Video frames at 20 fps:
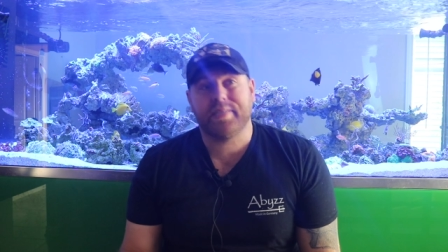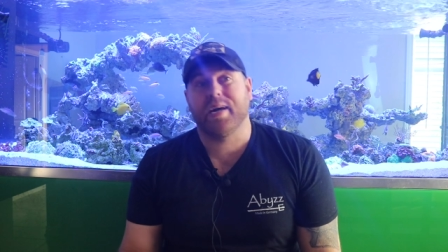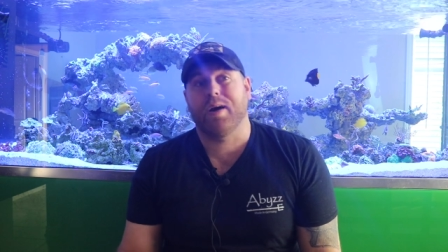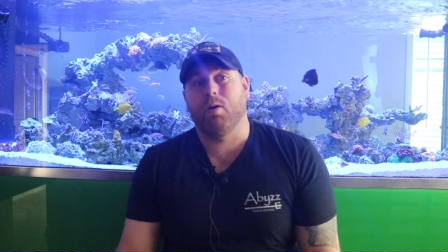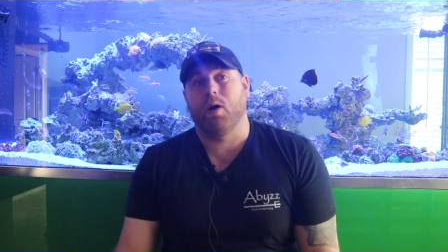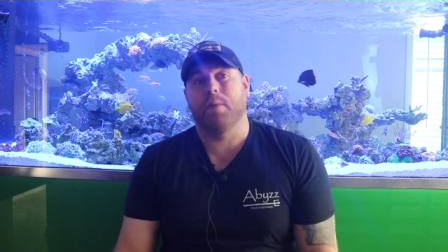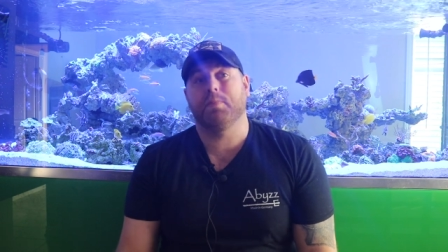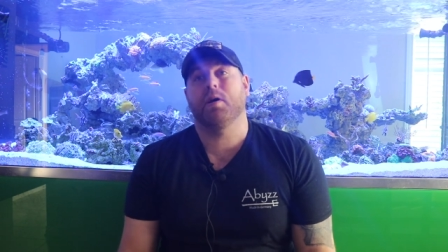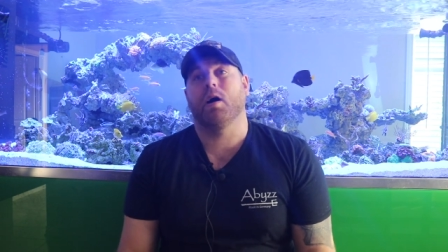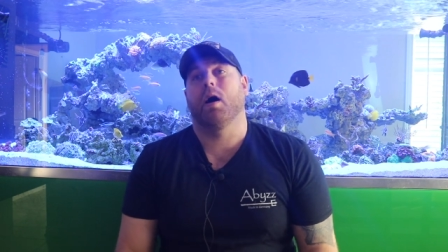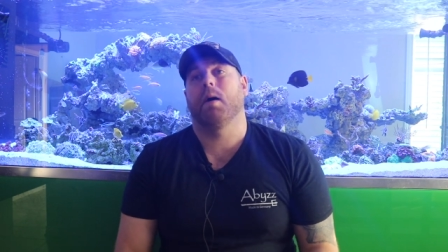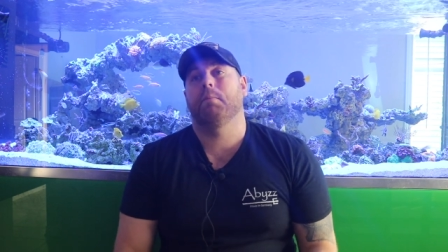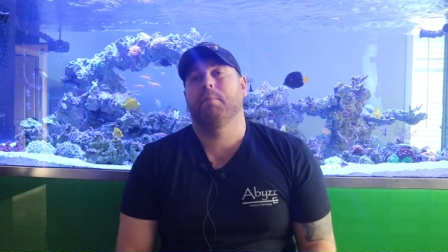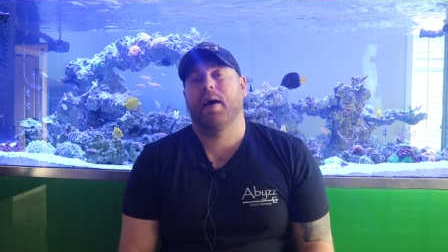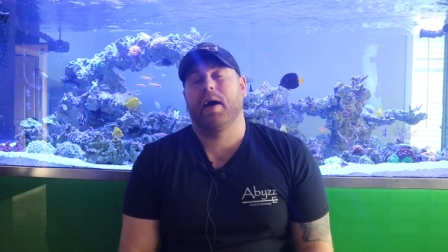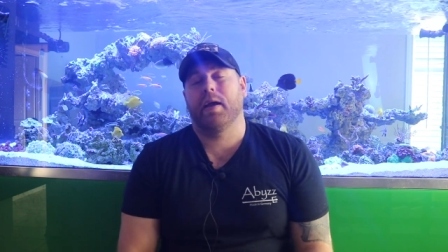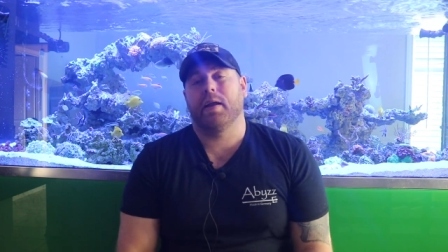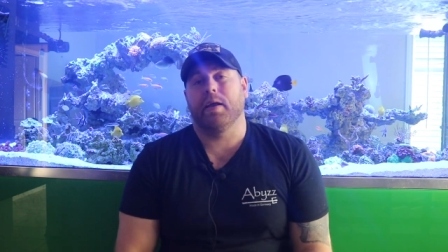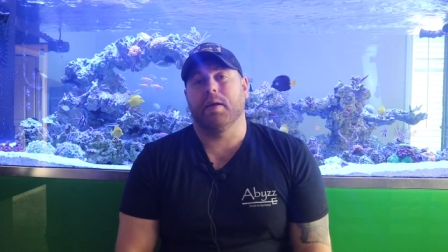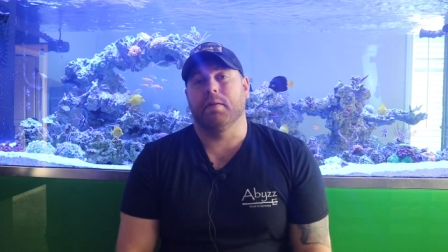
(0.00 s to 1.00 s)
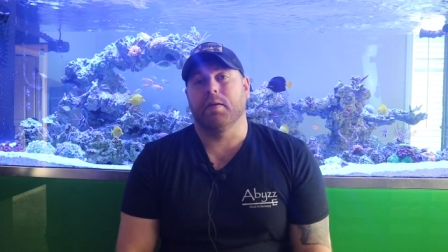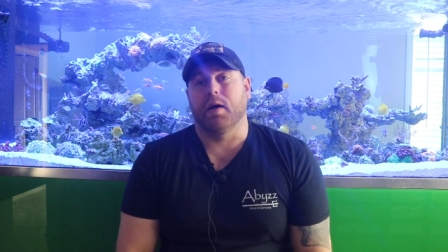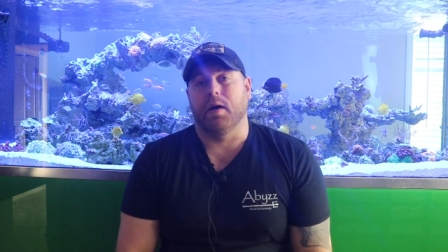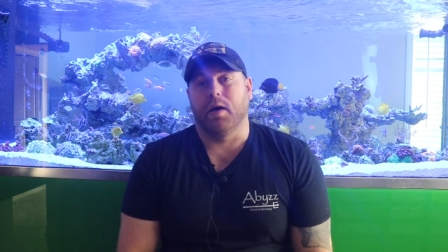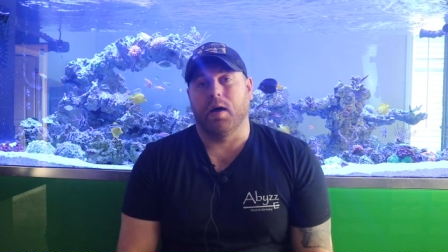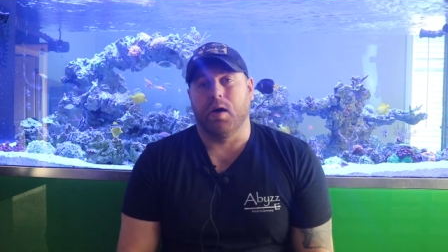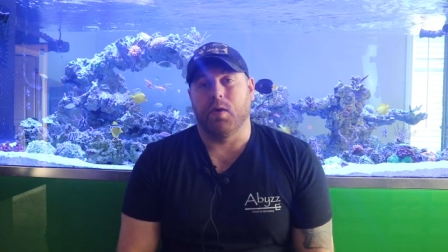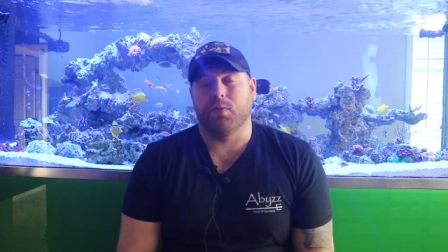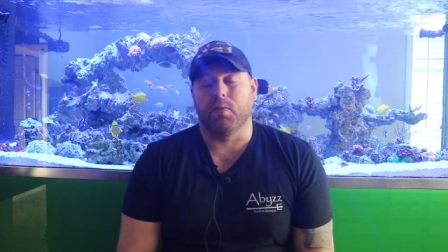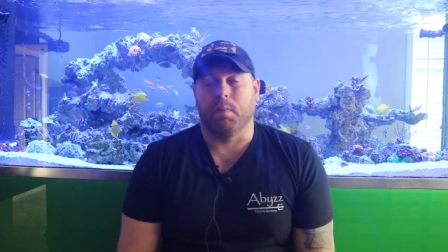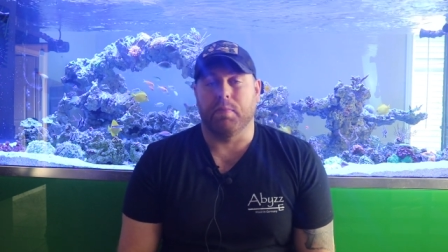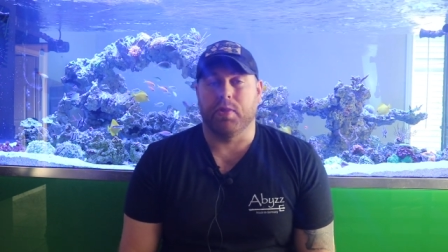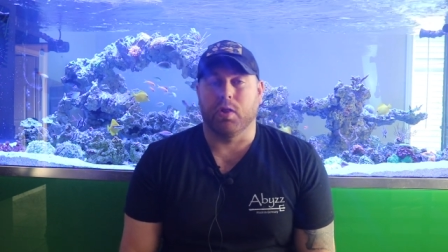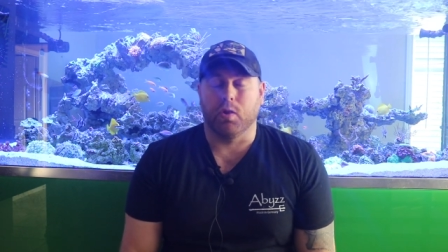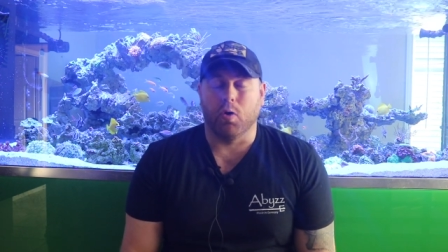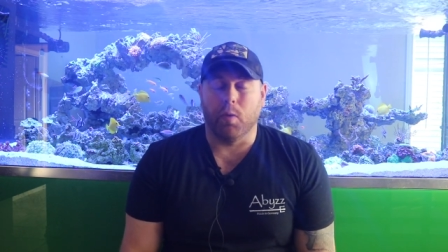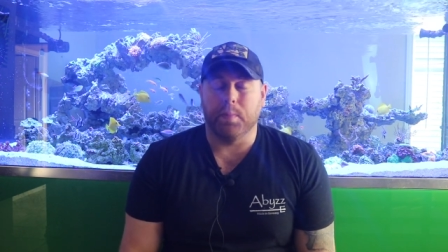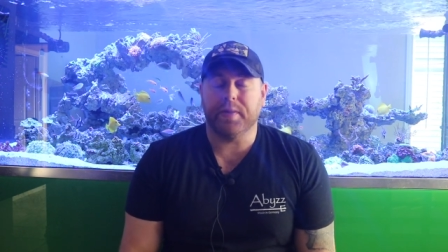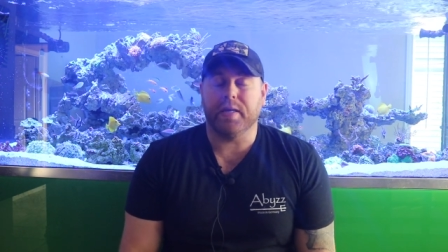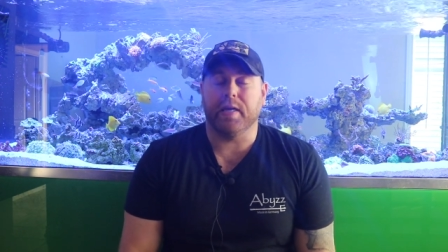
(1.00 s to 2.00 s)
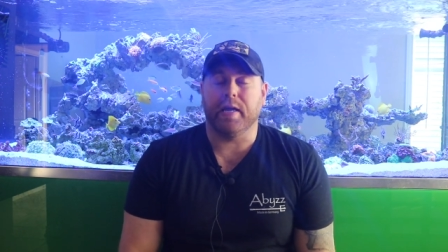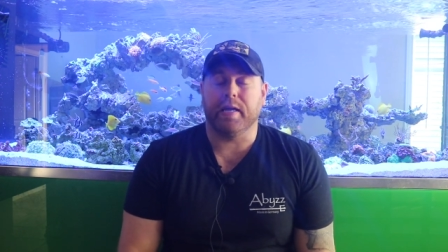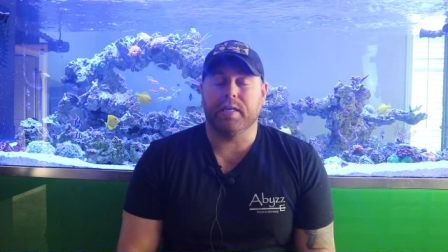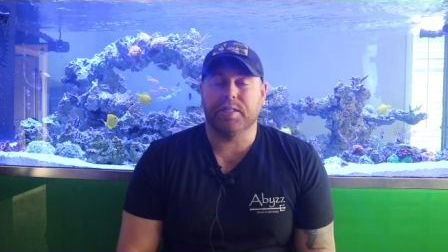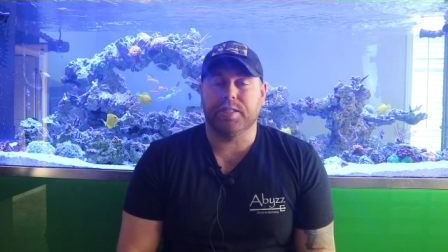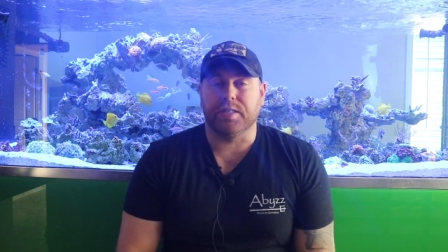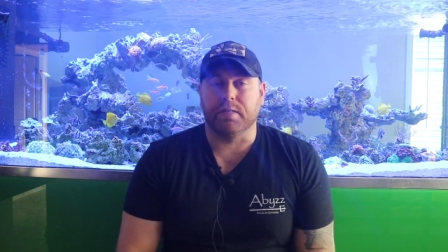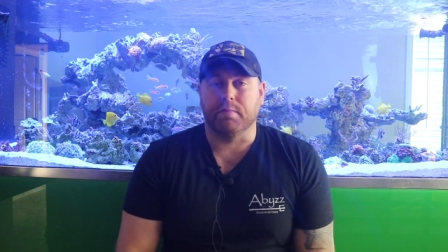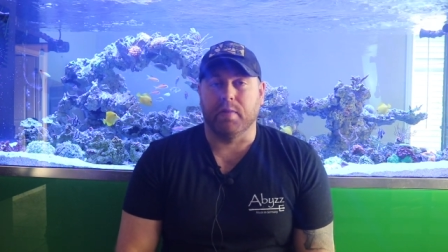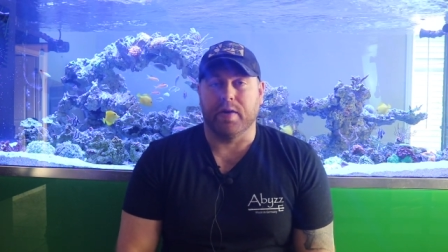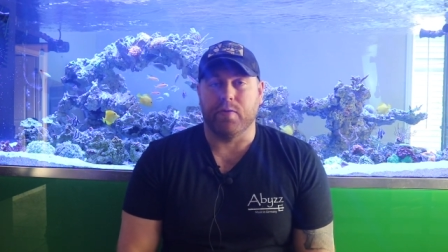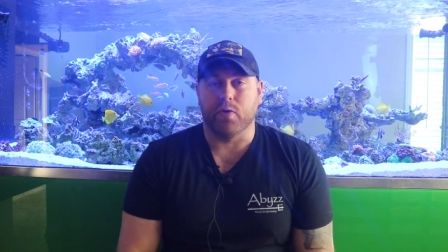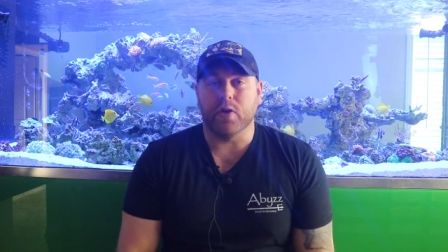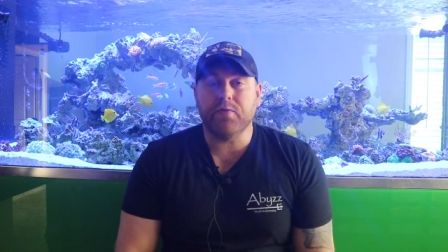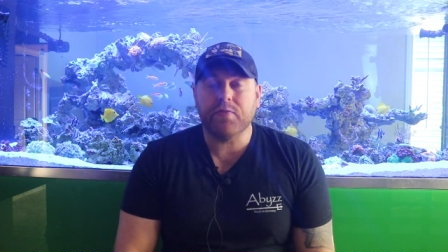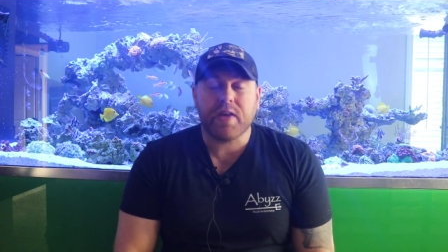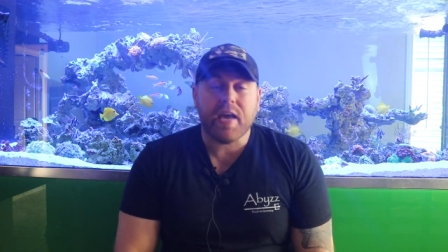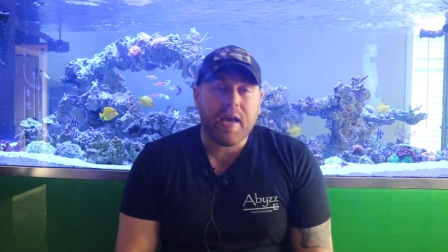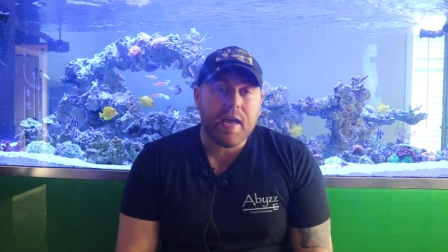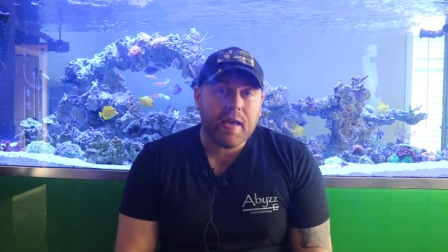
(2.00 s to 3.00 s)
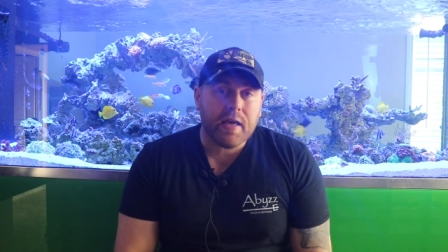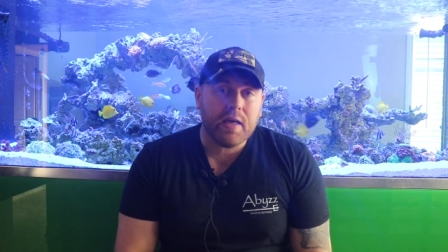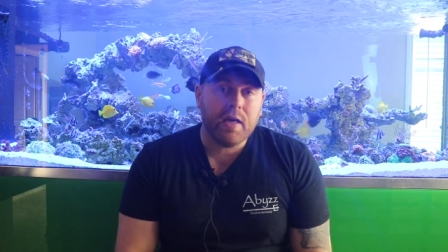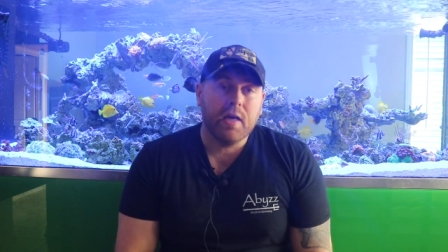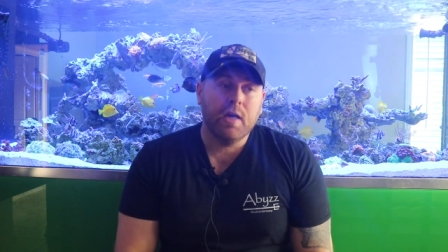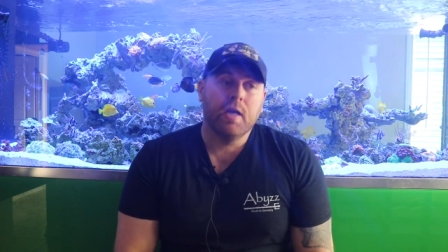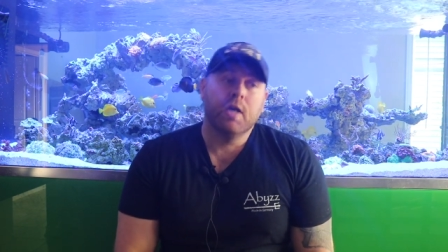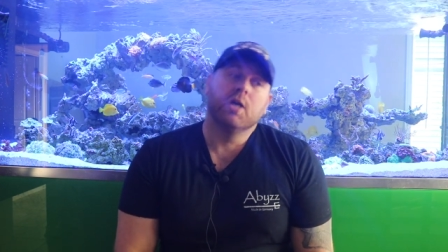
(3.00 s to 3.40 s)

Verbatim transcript: how I'm combating uh, the low pH in my reef tank.